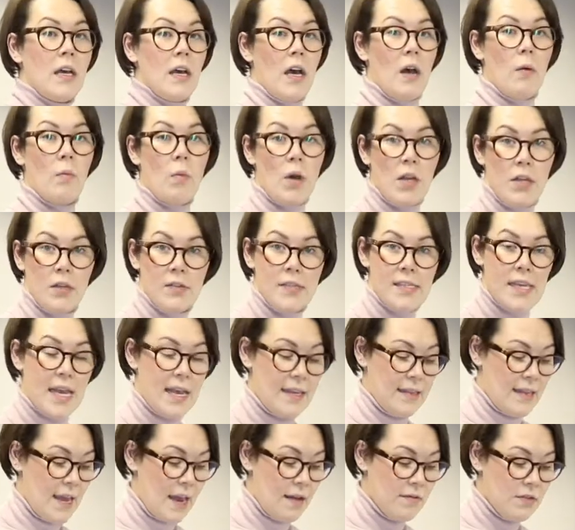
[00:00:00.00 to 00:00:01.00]
and what you're
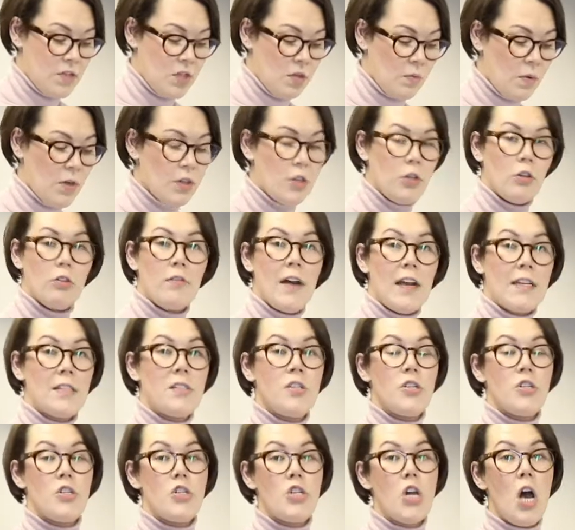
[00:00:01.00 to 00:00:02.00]
saying there is you want your ad
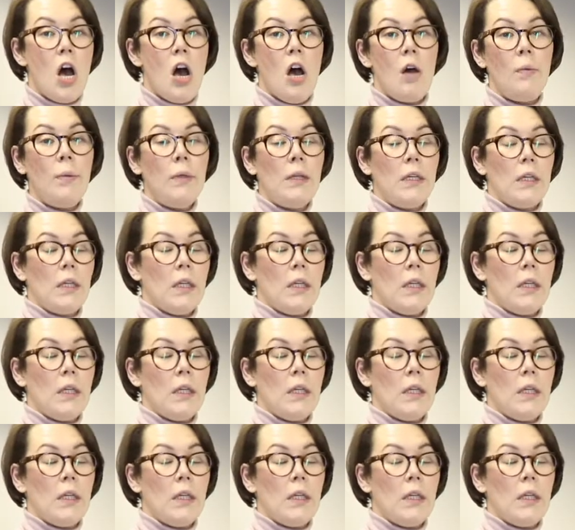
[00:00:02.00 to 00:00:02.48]
to show